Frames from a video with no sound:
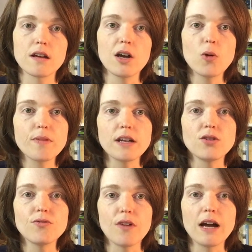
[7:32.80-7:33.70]
I hope
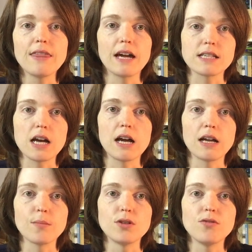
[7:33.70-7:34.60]
that you find that
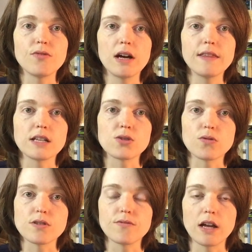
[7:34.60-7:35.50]
time and you find that
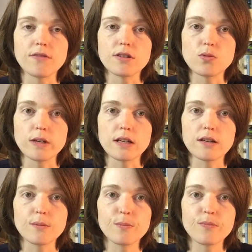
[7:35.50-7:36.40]
source of life this
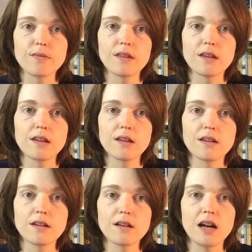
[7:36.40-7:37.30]
week.
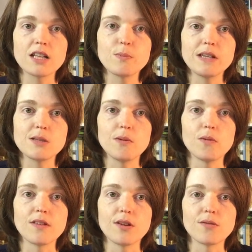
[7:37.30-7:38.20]
God's peace be
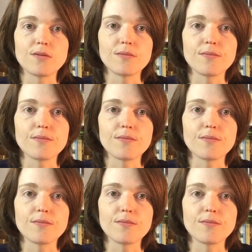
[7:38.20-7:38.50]
with you.